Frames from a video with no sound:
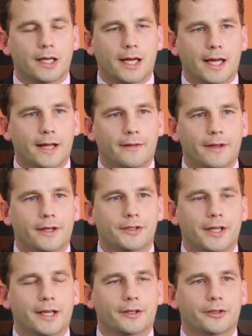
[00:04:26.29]
That's
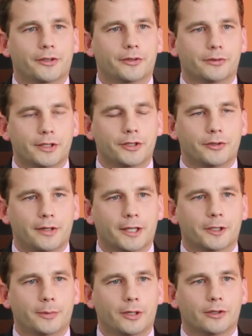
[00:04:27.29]
ACT's 3
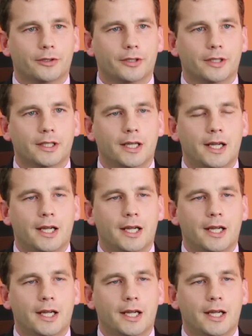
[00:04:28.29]
strikes policy.